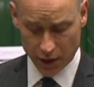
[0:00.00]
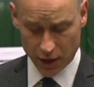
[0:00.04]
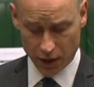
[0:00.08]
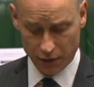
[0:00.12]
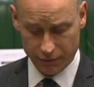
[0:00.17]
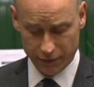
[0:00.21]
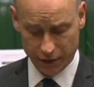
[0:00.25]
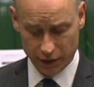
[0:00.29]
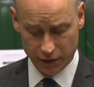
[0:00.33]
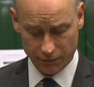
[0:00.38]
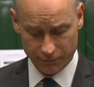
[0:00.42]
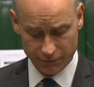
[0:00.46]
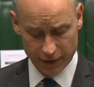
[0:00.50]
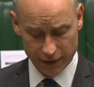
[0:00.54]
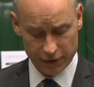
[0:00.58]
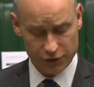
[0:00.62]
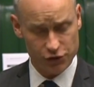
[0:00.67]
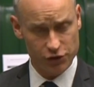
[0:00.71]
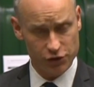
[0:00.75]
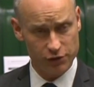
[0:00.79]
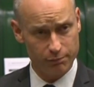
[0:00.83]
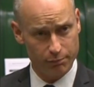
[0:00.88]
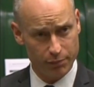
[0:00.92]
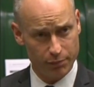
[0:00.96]
of a
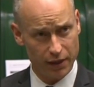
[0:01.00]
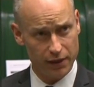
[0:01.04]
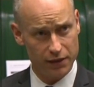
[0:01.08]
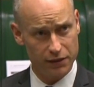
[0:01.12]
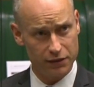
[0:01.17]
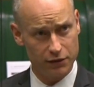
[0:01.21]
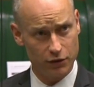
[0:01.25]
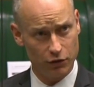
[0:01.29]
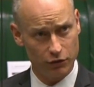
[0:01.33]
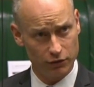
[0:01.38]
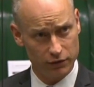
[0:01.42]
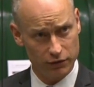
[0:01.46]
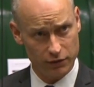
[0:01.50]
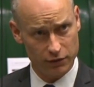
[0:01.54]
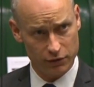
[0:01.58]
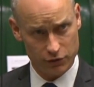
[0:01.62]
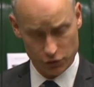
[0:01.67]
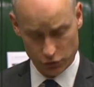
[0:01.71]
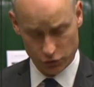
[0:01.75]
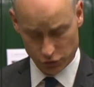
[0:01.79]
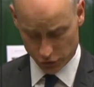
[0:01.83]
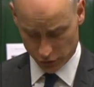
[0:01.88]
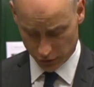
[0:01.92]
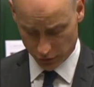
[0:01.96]
convention-based
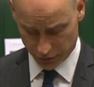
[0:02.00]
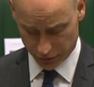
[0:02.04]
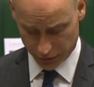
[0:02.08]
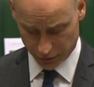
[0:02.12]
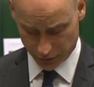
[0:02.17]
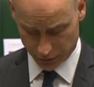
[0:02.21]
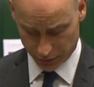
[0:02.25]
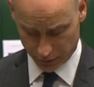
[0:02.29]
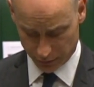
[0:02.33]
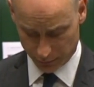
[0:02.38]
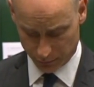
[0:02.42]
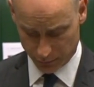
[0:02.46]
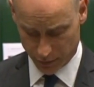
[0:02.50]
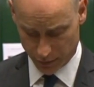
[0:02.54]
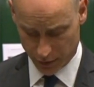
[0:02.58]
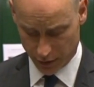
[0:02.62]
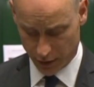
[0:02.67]
constitutional system.